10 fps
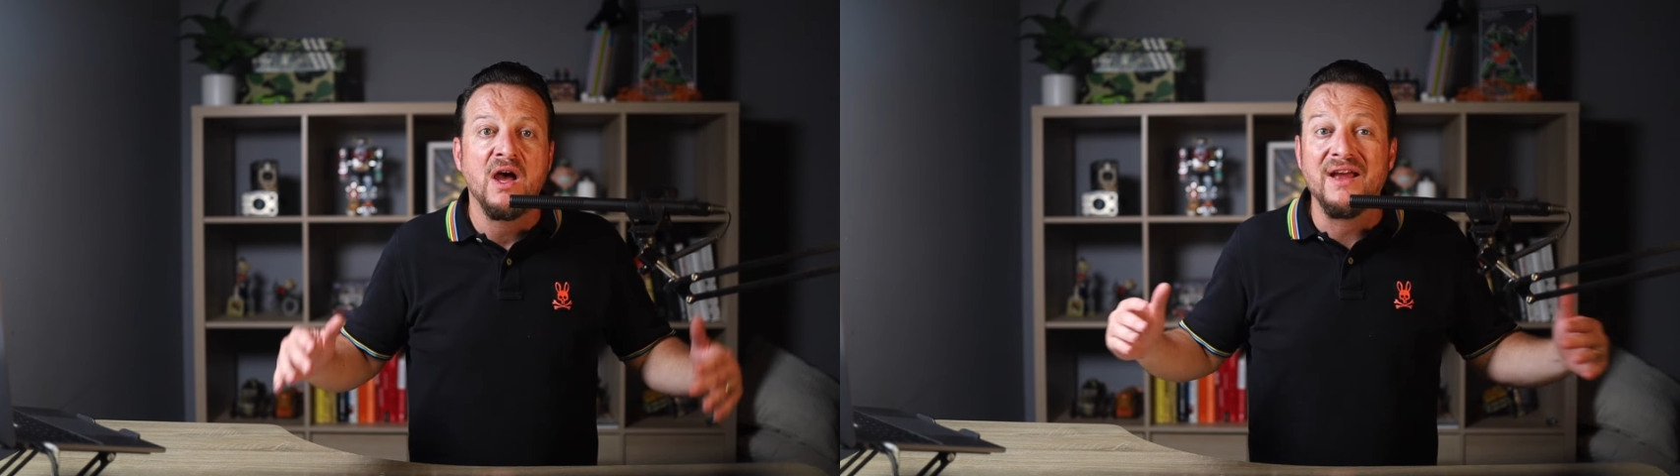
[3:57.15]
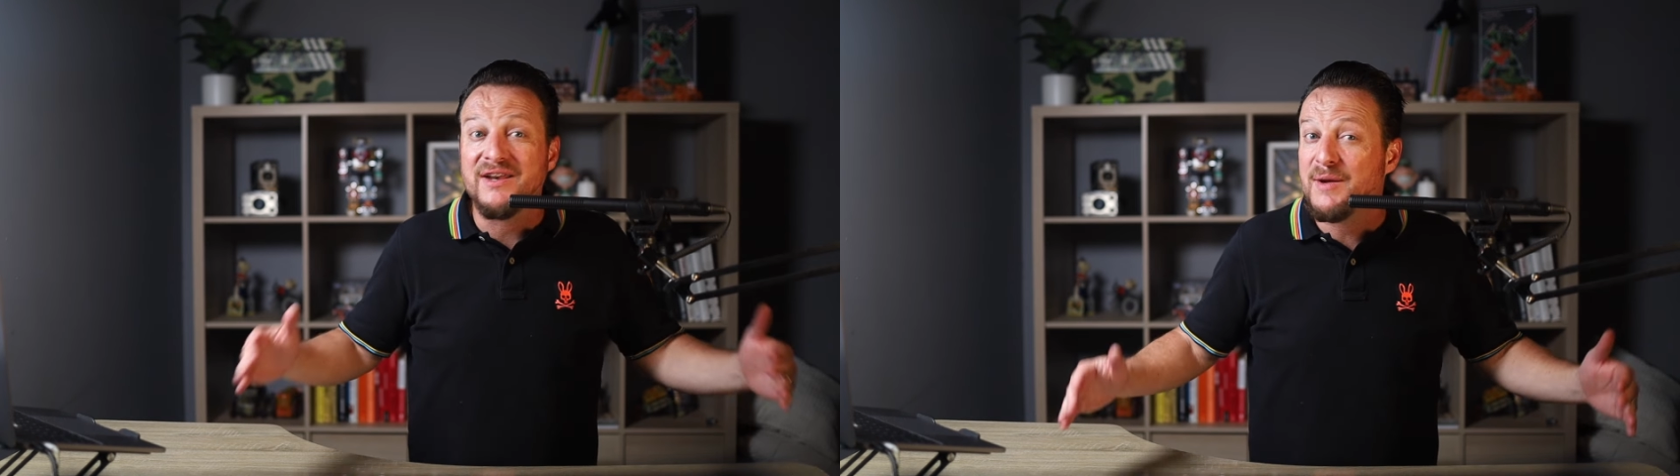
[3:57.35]

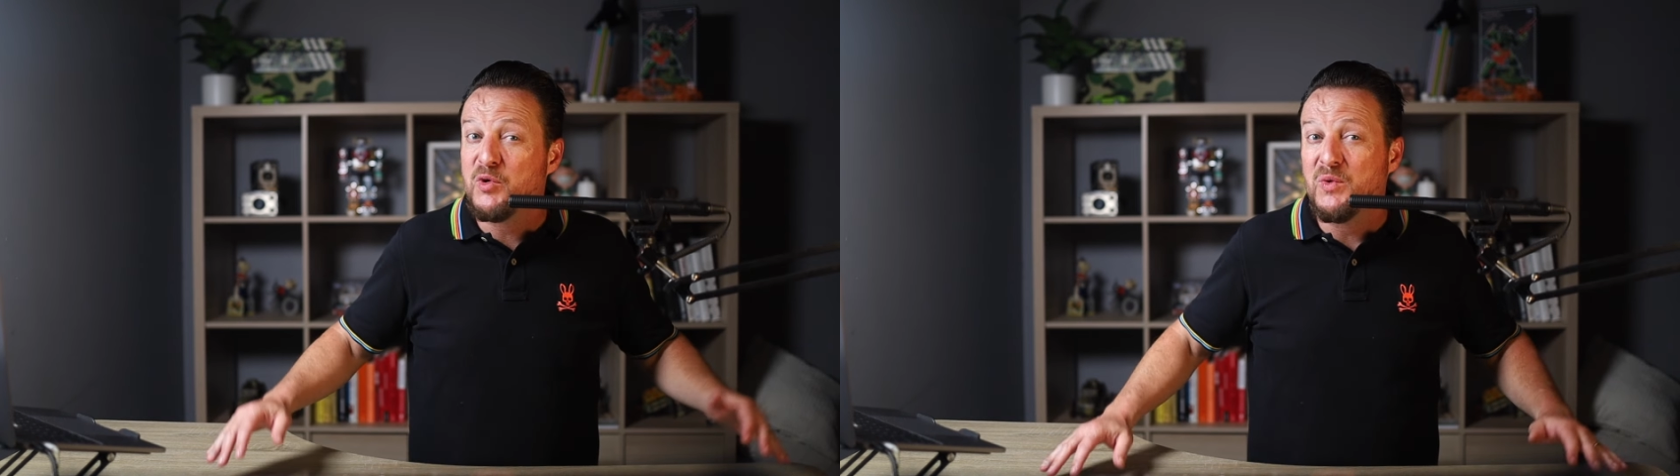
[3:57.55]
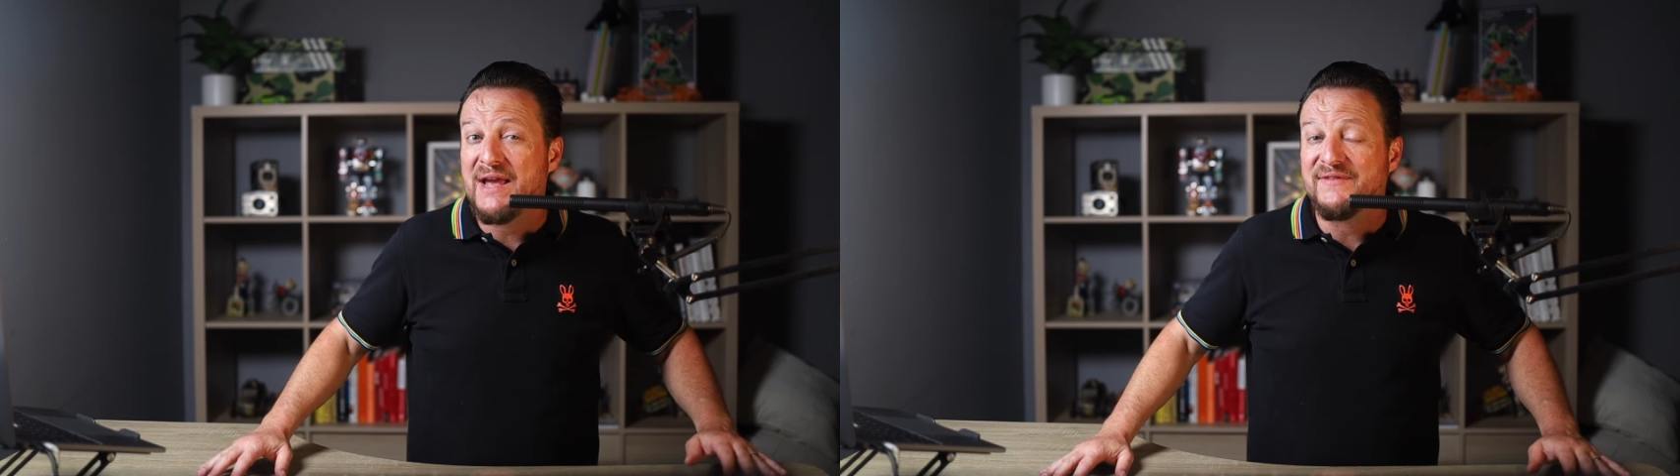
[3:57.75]
a
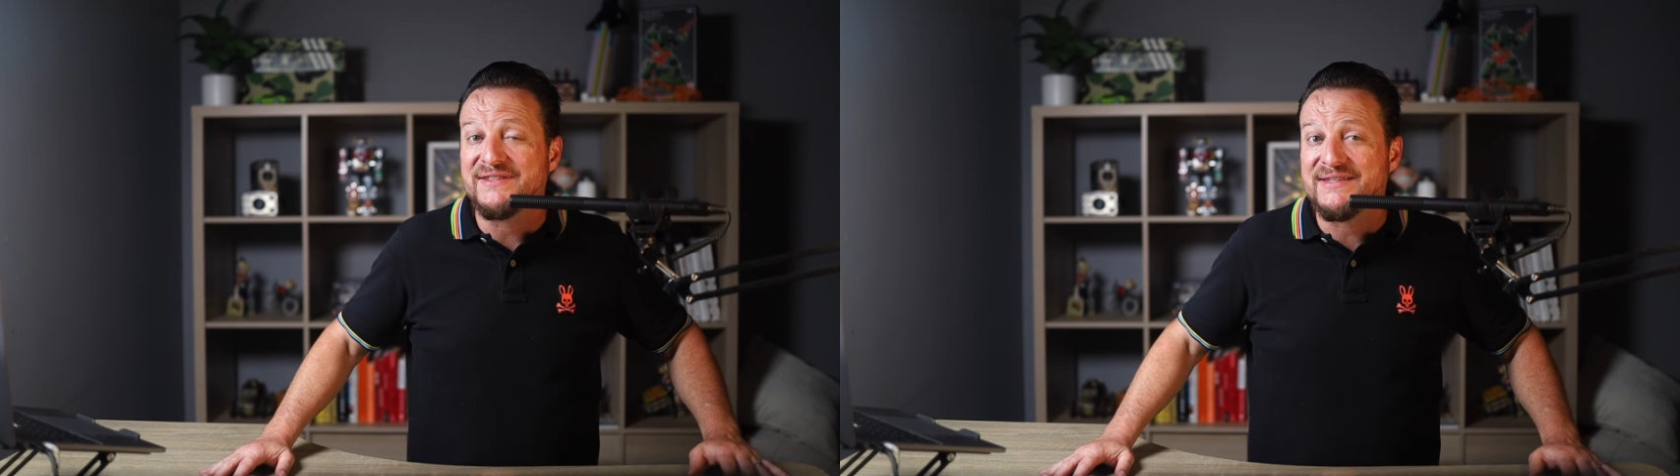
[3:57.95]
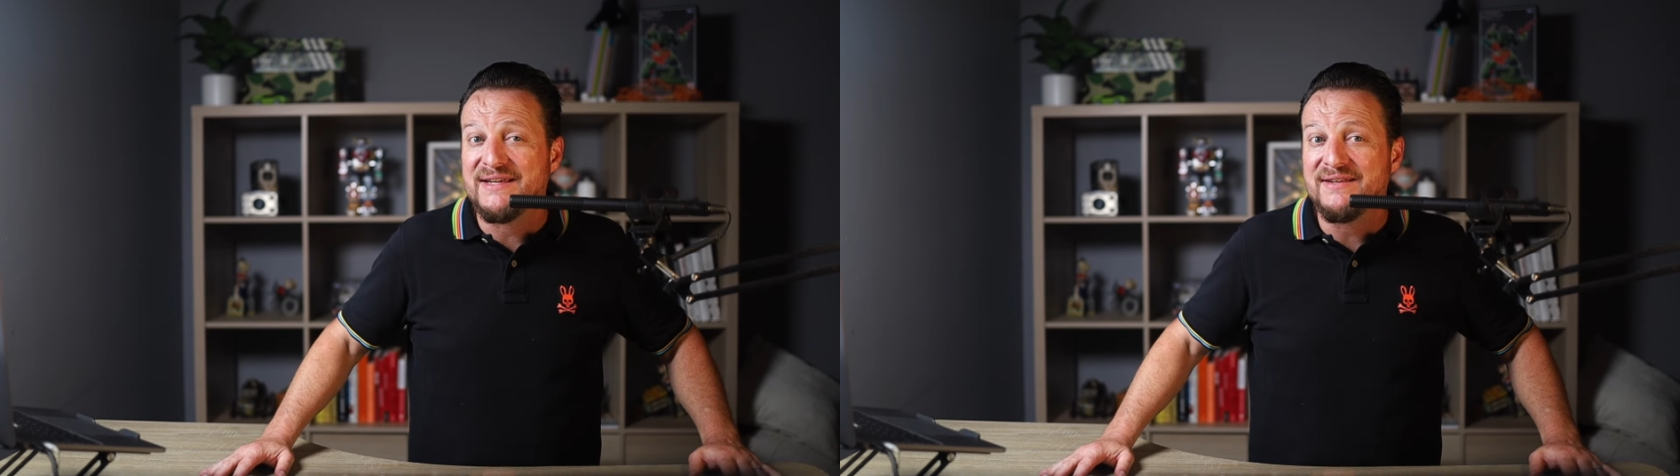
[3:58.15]
number we
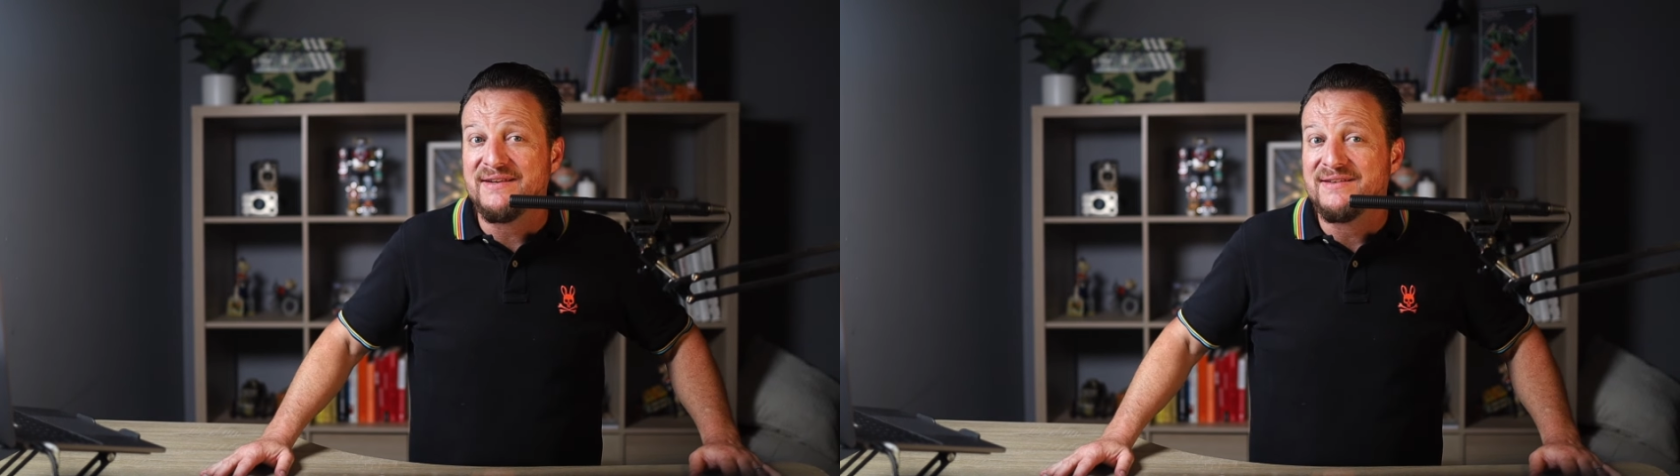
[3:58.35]
haven't seen